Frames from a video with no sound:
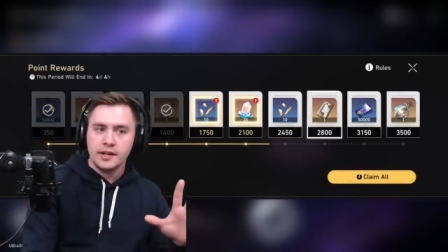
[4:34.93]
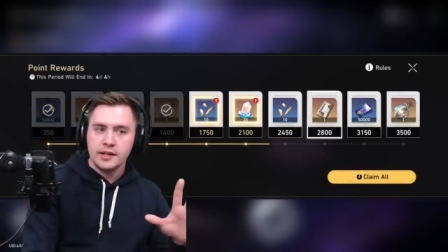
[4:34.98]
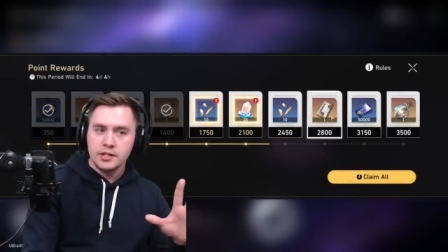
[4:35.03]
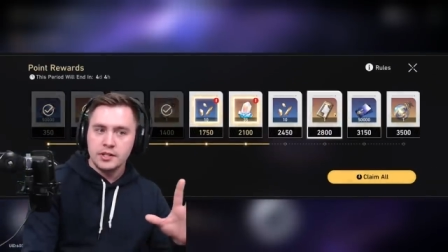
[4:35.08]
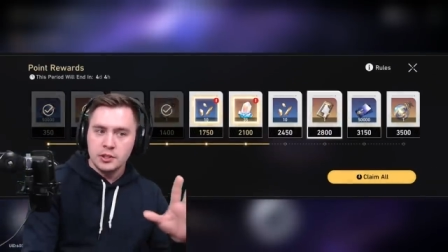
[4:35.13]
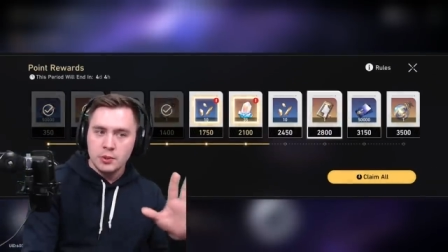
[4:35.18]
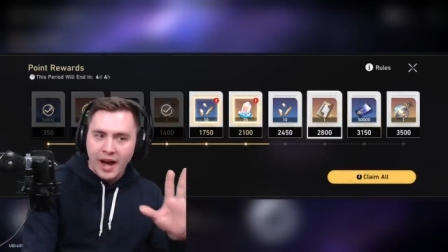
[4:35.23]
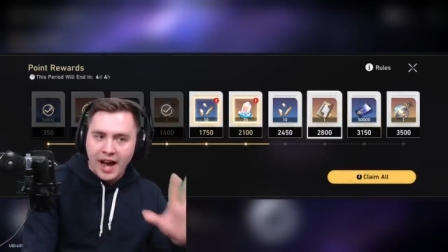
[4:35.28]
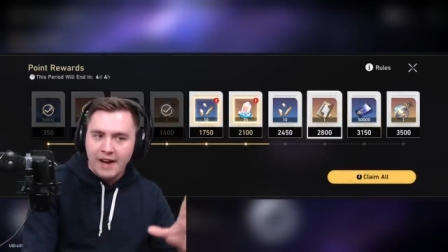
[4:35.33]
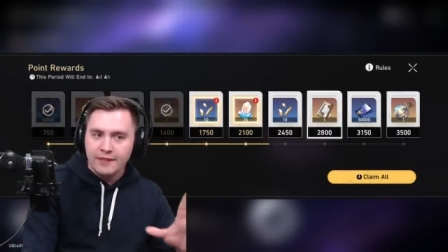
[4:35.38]

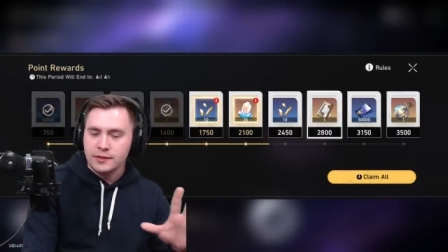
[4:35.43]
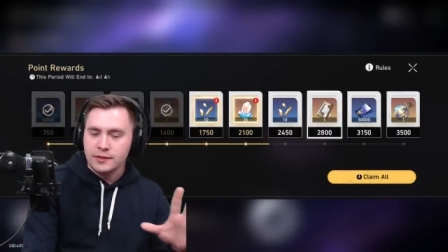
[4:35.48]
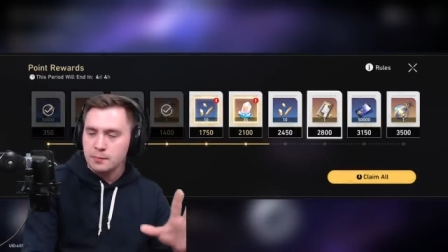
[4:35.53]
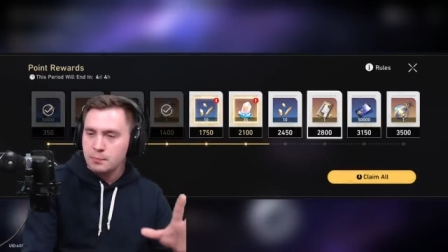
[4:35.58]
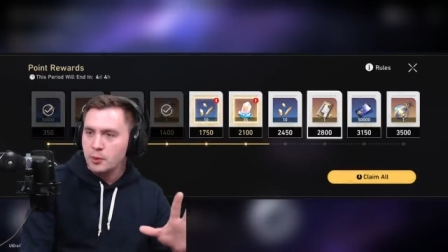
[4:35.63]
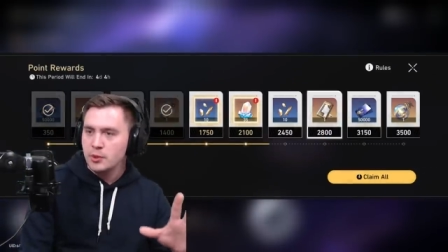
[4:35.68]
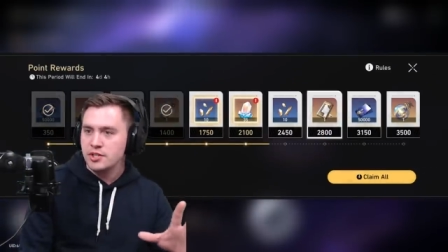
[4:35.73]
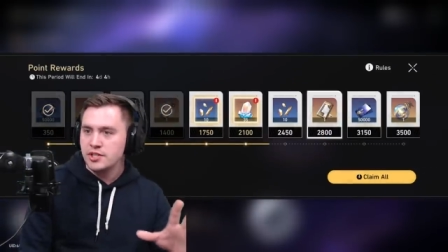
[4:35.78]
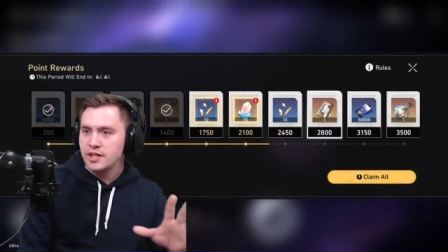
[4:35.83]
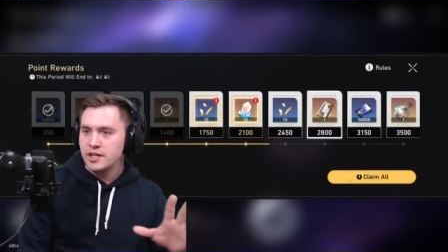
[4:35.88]
You have to
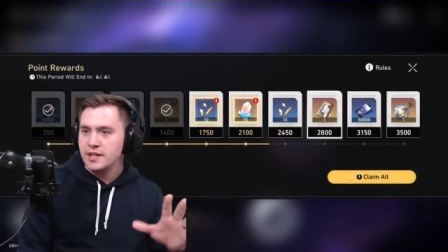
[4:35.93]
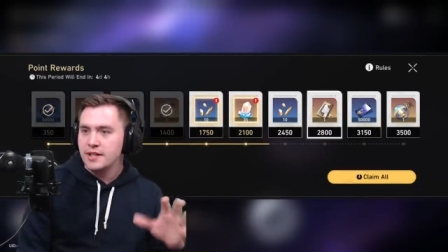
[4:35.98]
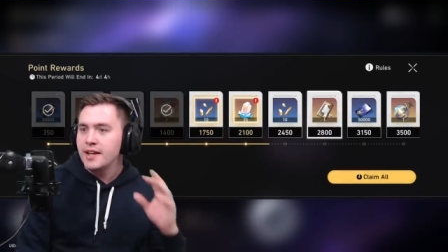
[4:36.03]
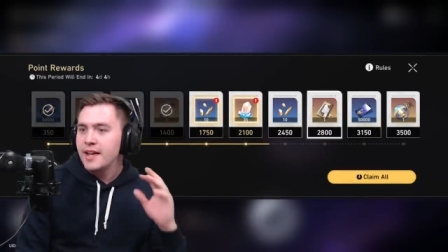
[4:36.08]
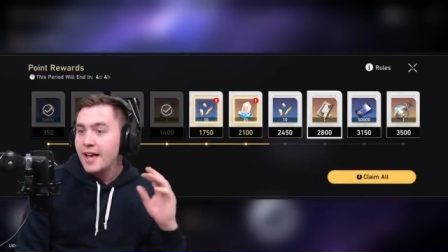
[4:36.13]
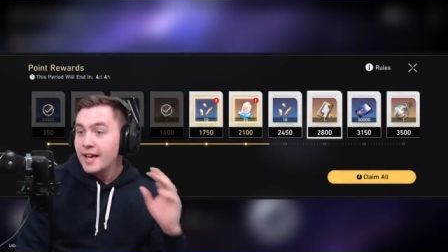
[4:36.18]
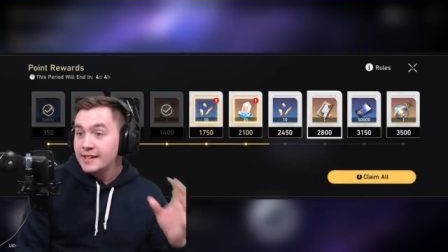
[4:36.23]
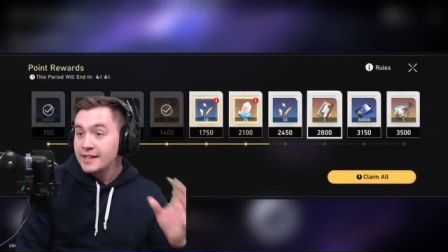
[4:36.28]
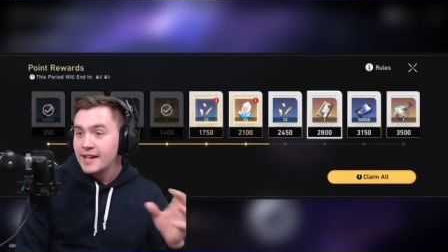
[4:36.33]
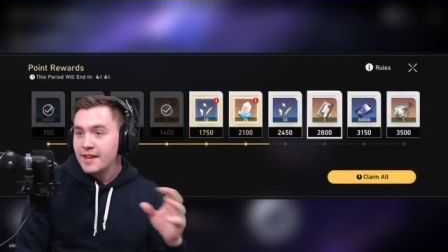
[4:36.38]
push in
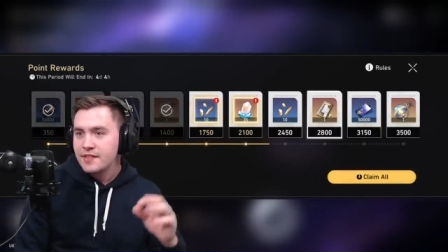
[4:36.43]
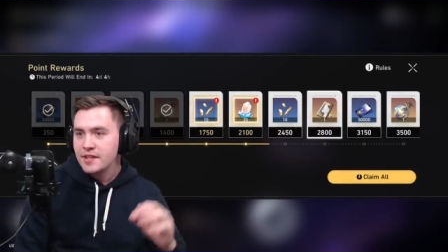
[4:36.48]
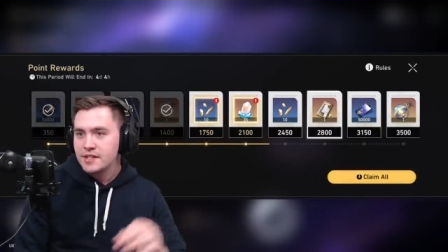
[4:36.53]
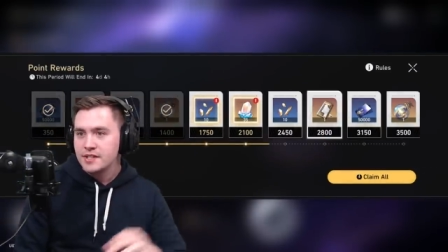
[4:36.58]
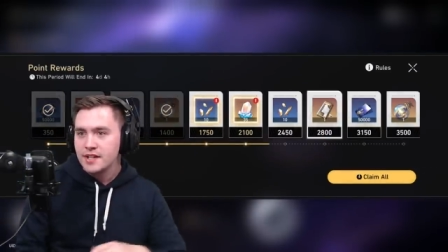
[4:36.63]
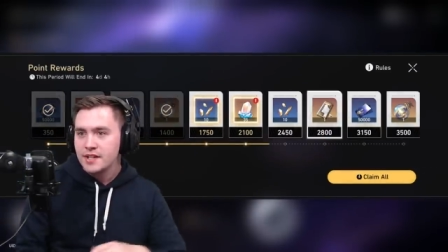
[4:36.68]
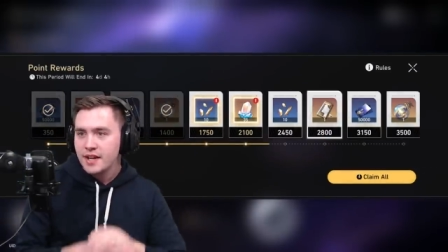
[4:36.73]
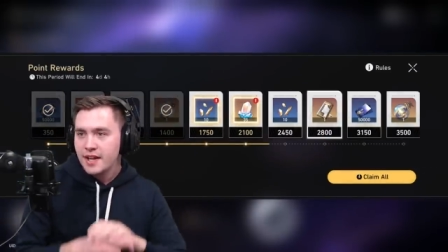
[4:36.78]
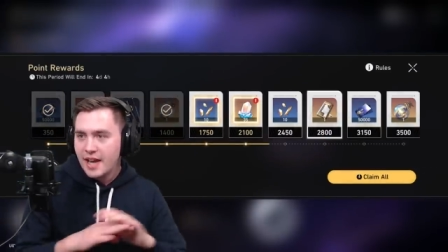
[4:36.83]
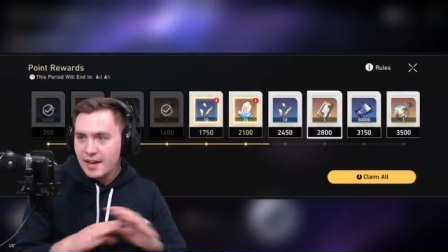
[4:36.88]
and get
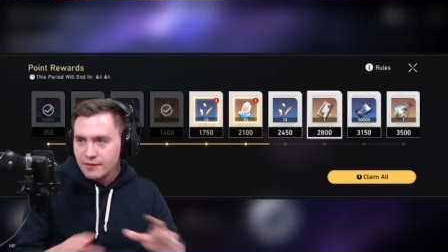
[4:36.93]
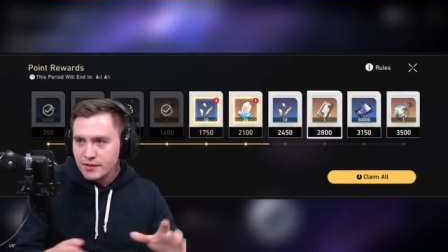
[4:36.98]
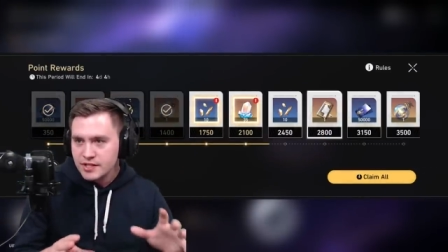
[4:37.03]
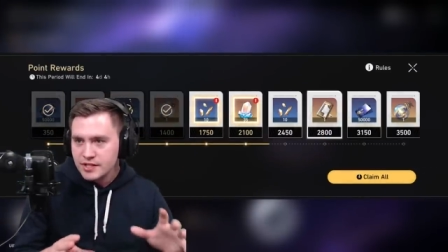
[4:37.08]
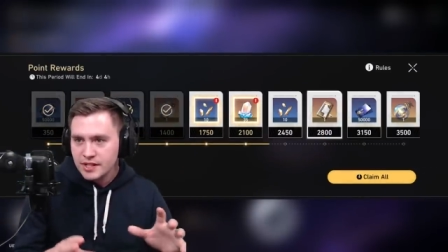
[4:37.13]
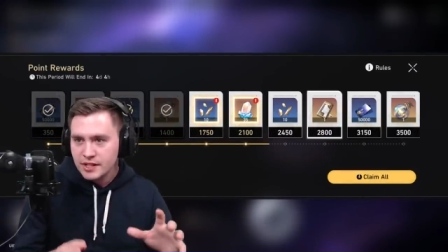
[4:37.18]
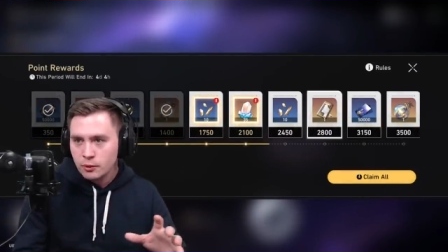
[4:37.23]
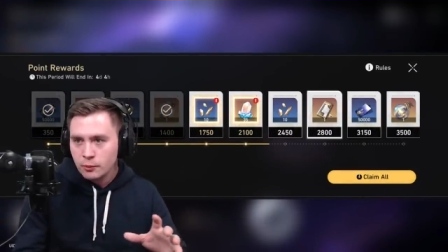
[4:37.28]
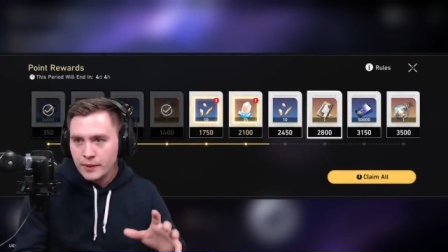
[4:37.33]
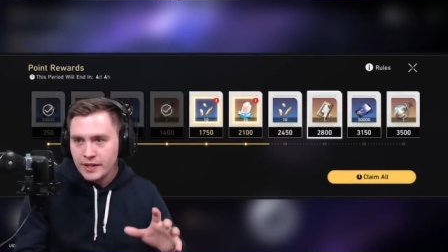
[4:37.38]
this every
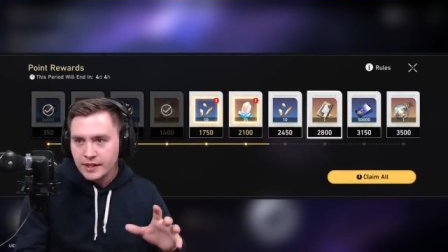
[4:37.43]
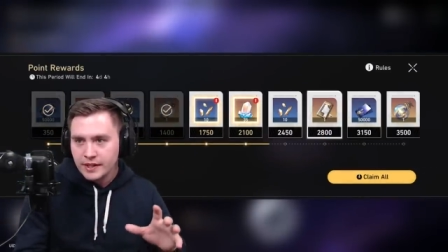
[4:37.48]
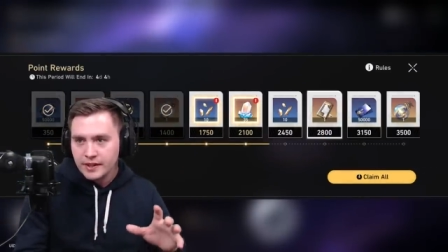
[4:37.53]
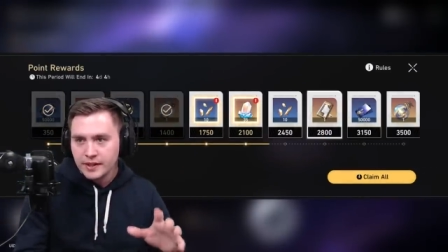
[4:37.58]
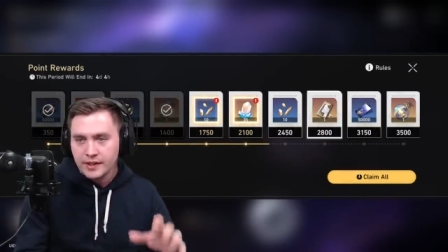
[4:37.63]
single week.